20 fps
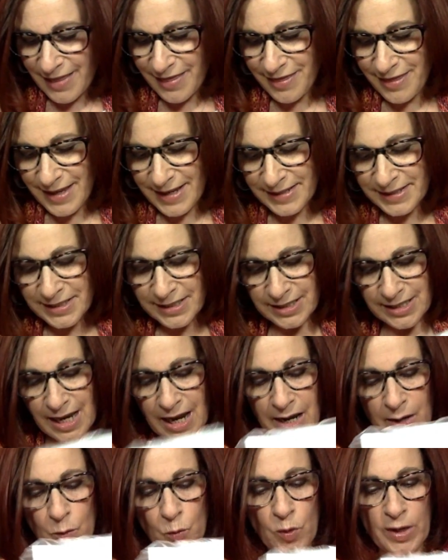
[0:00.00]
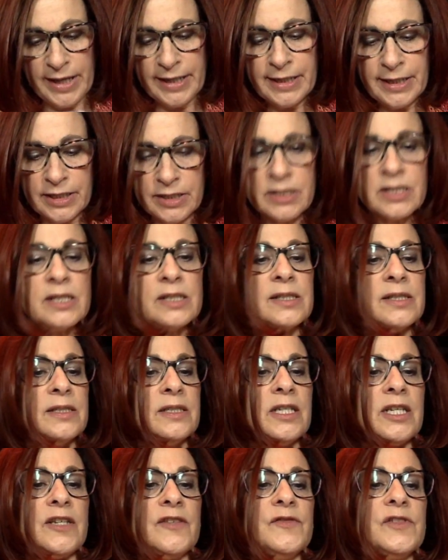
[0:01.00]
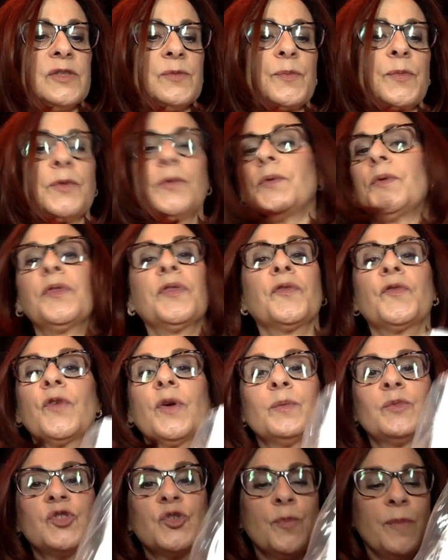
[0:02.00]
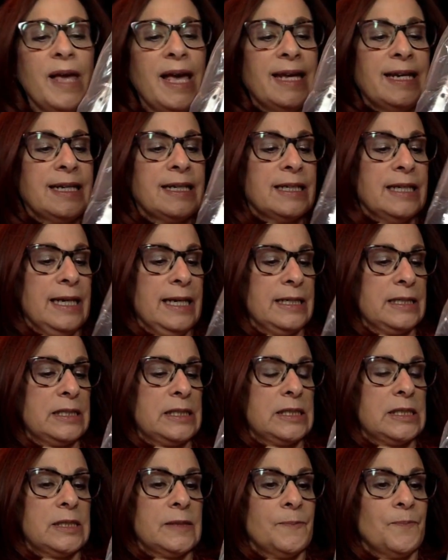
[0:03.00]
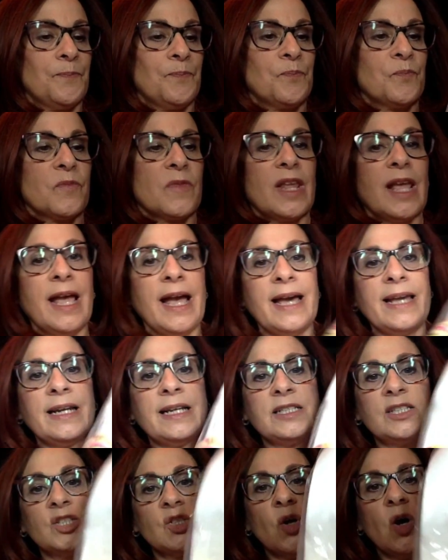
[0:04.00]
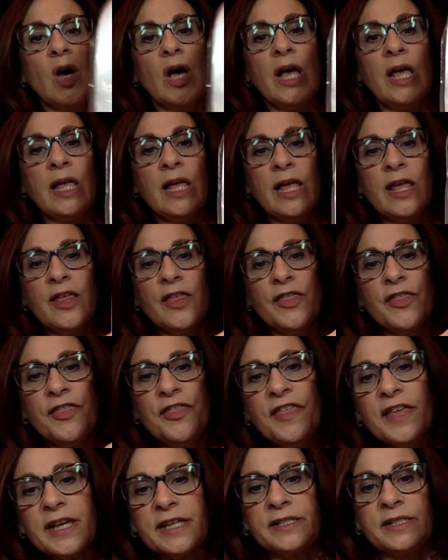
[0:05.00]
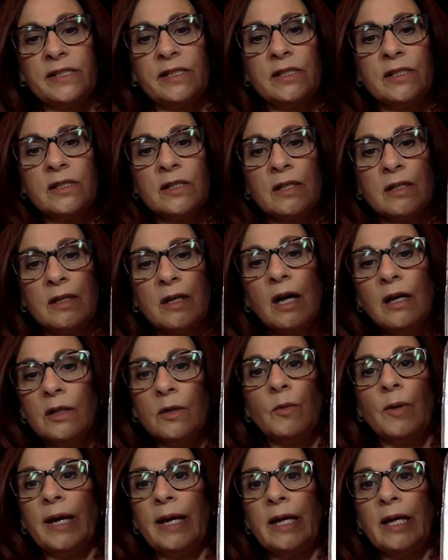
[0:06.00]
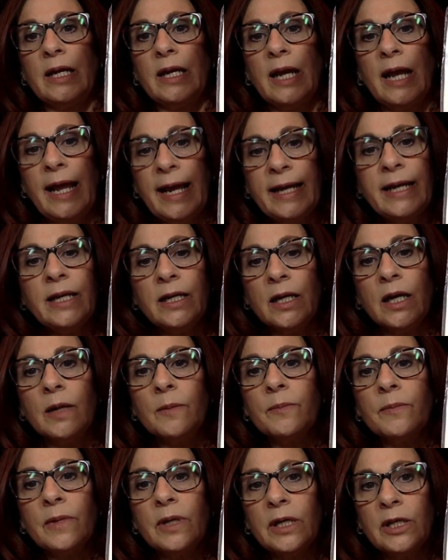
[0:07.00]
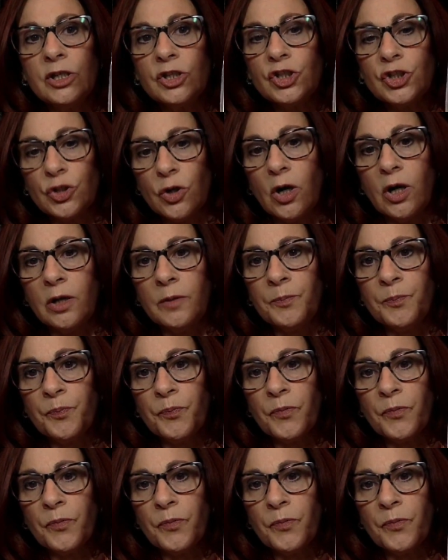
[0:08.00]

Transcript: This, I went into Steve's booth from Dramatic Knits, and I saw this colorway hanging up in a shawl.